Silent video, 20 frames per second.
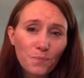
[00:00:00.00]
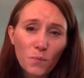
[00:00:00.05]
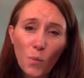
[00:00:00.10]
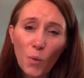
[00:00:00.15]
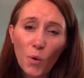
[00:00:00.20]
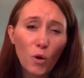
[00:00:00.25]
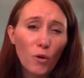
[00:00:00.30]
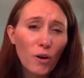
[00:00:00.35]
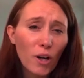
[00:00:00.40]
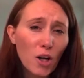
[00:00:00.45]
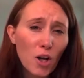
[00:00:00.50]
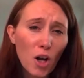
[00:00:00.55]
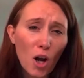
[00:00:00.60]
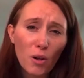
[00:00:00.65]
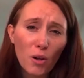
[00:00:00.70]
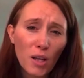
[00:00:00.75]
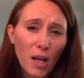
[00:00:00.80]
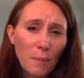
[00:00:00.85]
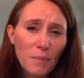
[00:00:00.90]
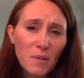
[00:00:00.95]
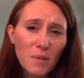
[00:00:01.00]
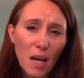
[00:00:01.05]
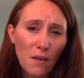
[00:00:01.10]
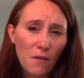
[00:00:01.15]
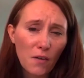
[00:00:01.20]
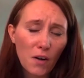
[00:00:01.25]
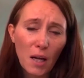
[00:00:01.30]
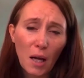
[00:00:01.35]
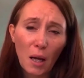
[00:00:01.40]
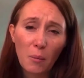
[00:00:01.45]
We already know the uptake for
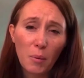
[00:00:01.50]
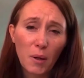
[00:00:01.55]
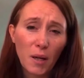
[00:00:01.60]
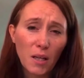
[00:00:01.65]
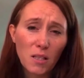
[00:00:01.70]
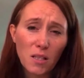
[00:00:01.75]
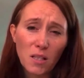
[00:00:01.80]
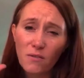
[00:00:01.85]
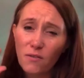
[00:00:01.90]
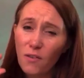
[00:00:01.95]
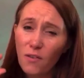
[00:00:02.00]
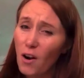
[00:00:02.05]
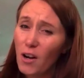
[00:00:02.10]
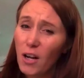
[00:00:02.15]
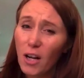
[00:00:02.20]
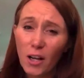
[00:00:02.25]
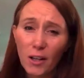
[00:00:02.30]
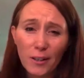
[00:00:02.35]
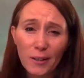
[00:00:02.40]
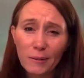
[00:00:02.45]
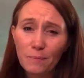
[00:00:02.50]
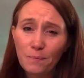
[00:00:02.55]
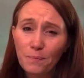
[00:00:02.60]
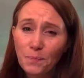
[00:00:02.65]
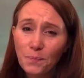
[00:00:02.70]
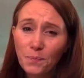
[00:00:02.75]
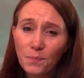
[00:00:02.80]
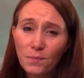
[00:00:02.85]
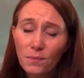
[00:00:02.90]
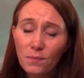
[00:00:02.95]
EAPs is very low.
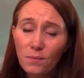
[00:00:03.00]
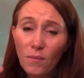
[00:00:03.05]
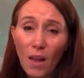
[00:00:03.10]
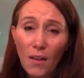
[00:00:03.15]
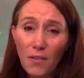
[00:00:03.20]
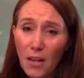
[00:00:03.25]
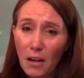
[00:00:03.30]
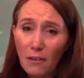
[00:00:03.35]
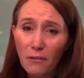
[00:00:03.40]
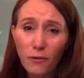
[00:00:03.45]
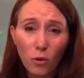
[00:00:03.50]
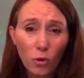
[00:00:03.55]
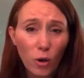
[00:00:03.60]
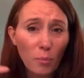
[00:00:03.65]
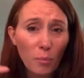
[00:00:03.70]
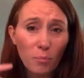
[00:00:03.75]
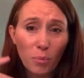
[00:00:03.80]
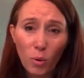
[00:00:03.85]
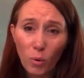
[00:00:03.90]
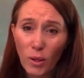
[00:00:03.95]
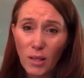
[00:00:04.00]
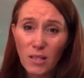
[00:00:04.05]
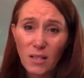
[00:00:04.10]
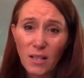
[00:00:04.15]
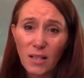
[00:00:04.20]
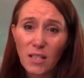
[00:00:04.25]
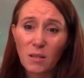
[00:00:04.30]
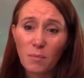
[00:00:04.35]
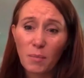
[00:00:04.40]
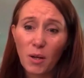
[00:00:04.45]
Therefore, employees
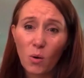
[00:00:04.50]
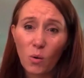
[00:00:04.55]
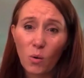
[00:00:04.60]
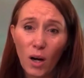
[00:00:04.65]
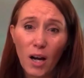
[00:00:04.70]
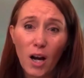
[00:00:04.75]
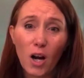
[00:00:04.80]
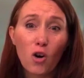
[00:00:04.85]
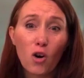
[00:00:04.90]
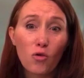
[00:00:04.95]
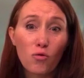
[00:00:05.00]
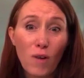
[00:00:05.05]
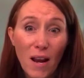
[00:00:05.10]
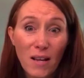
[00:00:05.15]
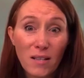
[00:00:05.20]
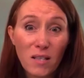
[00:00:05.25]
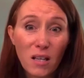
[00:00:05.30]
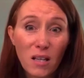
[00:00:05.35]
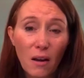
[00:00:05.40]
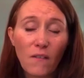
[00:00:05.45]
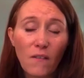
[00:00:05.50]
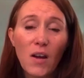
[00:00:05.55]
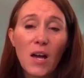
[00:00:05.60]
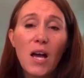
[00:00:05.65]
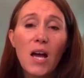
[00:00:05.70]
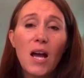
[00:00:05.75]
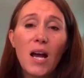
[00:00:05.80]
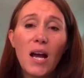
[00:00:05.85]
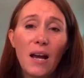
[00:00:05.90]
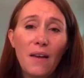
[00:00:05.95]
need to be quite aggressive
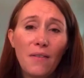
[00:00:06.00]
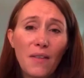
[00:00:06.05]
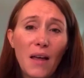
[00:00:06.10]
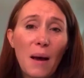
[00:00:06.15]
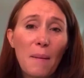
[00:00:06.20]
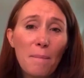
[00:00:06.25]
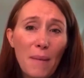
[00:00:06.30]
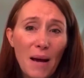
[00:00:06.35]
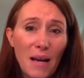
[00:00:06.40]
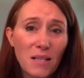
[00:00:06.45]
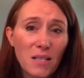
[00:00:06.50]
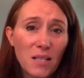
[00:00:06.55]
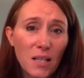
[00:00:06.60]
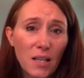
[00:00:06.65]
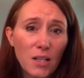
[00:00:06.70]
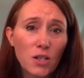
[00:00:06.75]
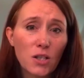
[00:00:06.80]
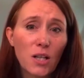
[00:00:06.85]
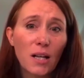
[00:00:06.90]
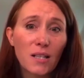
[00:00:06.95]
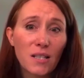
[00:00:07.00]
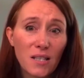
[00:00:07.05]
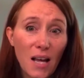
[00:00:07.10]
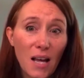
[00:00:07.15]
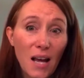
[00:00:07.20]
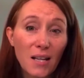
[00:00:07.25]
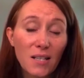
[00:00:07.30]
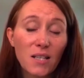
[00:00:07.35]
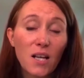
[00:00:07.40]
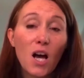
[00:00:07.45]
in their message that
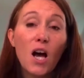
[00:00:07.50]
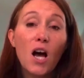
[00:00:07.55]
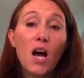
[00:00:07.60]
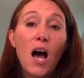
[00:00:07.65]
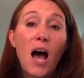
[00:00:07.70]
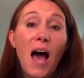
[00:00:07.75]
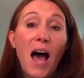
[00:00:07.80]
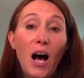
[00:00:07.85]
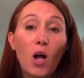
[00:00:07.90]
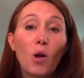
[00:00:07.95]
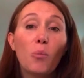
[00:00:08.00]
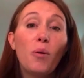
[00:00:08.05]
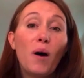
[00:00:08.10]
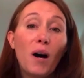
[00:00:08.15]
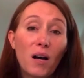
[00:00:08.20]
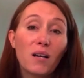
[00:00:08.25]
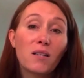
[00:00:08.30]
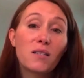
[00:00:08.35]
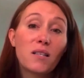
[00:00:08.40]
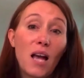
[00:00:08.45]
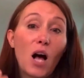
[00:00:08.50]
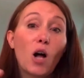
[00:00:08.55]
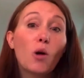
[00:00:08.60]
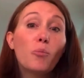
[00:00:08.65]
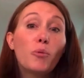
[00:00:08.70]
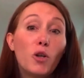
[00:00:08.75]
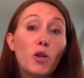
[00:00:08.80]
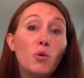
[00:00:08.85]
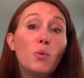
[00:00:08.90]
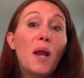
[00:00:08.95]
says, help us,
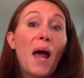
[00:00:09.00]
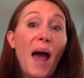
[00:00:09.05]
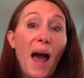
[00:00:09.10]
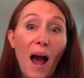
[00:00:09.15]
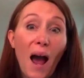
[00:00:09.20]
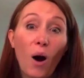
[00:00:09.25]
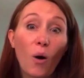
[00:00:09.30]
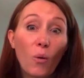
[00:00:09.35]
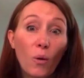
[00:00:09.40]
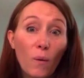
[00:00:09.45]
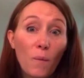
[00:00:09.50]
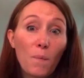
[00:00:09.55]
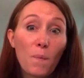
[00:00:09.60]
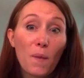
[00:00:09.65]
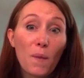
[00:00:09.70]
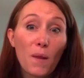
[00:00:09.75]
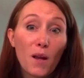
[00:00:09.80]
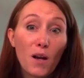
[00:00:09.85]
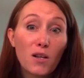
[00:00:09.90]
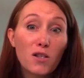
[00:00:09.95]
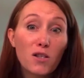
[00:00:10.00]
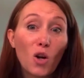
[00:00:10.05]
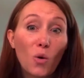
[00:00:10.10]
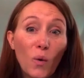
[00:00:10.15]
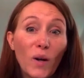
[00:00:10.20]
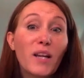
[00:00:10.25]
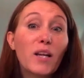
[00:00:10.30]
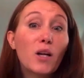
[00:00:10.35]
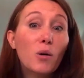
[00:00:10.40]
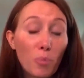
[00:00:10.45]
help you now, so
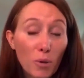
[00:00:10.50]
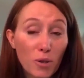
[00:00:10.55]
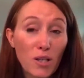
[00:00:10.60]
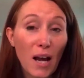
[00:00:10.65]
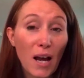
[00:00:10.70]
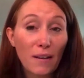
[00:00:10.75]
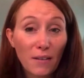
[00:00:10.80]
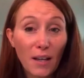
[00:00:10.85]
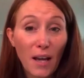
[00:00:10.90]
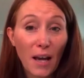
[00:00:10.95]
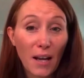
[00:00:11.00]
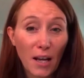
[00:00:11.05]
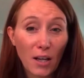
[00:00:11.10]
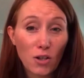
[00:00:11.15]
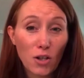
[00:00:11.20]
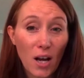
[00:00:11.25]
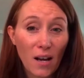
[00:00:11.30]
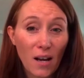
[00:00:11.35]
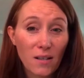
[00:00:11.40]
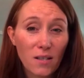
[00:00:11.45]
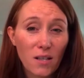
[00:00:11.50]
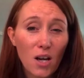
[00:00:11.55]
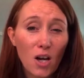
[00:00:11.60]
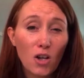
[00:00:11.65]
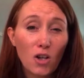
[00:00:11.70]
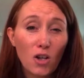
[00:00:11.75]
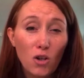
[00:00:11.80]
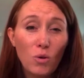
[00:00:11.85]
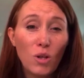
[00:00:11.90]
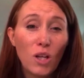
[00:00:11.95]
we can protect the NHS.
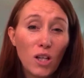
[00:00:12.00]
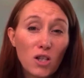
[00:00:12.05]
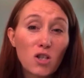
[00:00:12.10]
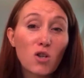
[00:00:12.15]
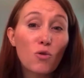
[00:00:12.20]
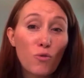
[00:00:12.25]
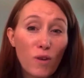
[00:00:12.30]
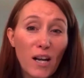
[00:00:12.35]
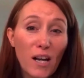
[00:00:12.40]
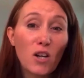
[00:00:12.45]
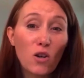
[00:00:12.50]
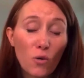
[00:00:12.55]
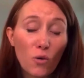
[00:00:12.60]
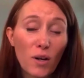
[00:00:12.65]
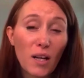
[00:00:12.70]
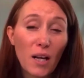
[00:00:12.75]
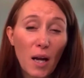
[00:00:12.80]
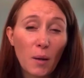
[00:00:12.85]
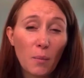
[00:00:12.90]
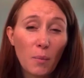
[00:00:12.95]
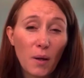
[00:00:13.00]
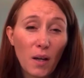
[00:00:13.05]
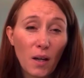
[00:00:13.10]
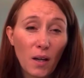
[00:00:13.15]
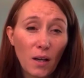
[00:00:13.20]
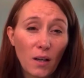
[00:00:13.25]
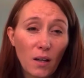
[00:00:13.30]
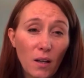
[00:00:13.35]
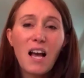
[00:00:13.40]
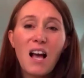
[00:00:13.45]
You need to ring your
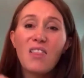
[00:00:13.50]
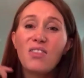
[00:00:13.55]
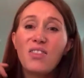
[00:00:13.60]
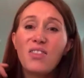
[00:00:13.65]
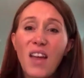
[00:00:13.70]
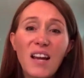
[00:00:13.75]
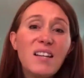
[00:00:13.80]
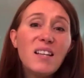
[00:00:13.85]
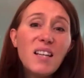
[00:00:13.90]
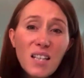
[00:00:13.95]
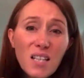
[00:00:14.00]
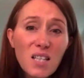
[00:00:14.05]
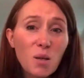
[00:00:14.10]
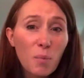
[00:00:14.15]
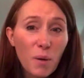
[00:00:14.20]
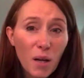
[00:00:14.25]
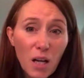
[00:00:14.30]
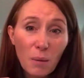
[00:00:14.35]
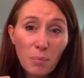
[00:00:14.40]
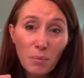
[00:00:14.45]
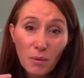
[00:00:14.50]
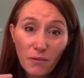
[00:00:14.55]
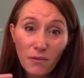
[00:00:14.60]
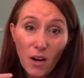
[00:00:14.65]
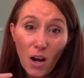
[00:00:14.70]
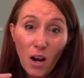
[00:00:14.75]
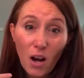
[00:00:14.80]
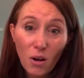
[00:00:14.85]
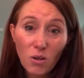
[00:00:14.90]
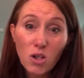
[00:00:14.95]
EAP. They need to pick up the
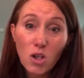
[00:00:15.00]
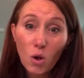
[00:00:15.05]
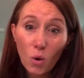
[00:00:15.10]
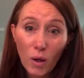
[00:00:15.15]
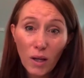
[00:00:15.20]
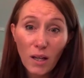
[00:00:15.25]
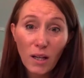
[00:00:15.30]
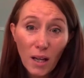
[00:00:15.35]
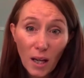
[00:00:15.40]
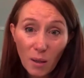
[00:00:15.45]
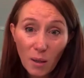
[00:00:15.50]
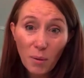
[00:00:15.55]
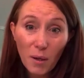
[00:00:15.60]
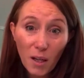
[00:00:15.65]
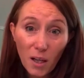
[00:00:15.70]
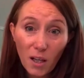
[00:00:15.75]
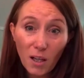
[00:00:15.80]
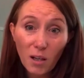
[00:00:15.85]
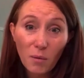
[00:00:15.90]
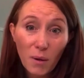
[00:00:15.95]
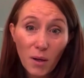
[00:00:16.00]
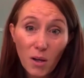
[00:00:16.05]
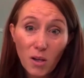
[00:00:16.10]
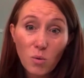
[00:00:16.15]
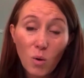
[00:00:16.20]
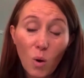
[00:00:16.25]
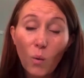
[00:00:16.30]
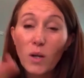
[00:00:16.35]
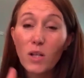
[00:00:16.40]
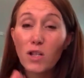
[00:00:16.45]
phone to your EAP, because
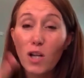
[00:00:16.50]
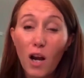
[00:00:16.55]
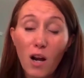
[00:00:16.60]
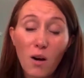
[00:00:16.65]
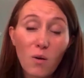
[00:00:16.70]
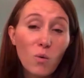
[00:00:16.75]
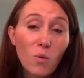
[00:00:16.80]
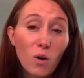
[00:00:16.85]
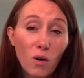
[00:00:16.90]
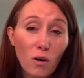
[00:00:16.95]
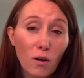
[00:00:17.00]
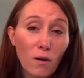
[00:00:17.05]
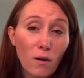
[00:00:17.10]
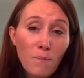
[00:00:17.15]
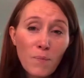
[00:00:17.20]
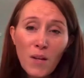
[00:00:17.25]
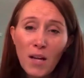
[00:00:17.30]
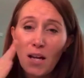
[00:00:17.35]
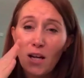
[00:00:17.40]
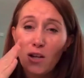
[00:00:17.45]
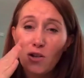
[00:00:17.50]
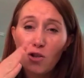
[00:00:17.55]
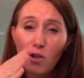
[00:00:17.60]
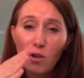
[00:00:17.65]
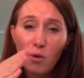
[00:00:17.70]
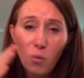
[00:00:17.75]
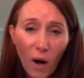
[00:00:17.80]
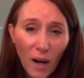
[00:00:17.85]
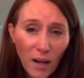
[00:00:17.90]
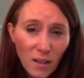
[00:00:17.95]
what we don't want is you
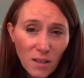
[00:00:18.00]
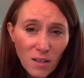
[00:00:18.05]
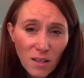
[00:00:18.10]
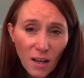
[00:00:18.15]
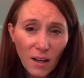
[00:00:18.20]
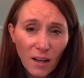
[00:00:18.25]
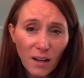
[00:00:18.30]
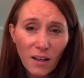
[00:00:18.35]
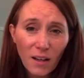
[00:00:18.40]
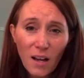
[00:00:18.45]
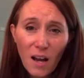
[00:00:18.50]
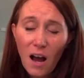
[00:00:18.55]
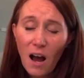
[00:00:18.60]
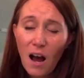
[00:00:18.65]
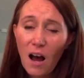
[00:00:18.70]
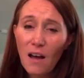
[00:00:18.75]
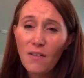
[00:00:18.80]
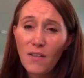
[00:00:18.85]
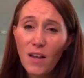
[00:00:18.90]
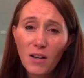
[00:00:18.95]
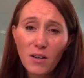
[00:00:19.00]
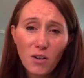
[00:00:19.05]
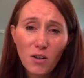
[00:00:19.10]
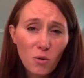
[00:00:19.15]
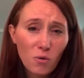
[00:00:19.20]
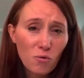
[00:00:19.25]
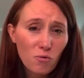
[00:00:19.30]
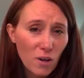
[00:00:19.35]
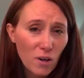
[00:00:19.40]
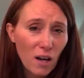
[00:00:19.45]
waiting and then
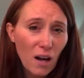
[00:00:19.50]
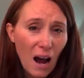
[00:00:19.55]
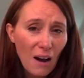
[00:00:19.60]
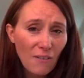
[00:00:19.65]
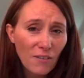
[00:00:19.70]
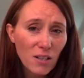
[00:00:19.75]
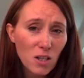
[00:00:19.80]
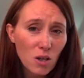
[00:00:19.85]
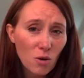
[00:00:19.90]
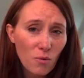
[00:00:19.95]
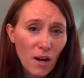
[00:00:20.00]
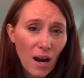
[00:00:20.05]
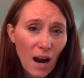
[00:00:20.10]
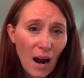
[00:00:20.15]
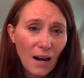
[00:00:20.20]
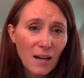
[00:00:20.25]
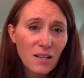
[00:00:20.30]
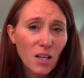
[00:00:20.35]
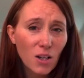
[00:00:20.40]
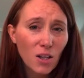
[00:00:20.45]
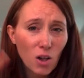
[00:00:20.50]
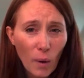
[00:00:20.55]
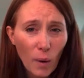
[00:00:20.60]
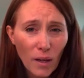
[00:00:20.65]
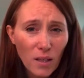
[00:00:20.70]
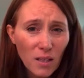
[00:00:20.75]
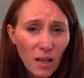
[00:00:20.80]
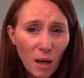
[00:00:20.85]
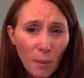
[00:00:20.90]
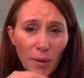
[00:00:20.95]
you having to react and you
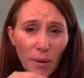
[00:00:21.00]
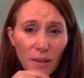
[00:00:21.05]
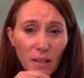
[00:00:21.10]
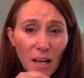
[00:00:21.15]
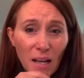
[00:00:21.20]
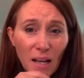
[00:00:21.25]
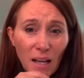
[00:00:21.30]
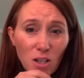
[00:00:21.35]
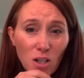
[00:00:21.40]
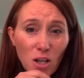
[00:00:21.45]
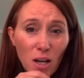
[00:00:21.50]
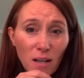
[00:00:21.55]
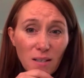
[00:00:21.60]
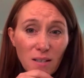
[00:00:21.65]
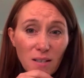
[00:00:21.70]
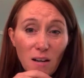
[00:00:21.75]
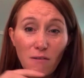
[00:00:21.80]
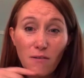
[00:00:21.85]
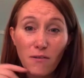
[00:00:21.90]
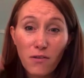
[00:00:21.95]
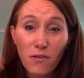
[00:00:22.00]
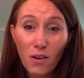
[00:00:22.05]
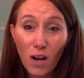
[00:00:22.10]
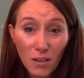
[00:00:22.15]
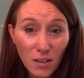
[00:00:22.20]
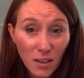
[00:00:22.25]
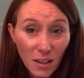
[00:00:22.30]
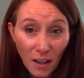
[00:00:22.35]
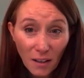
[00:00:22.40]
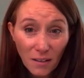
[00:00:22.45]
ended up in the NHS and
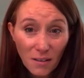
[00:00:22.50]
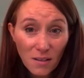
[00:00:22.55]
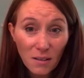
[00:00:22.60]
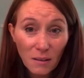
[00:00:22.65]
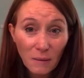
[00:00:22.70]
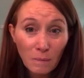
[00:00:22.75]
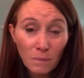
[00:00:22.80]
flooding us.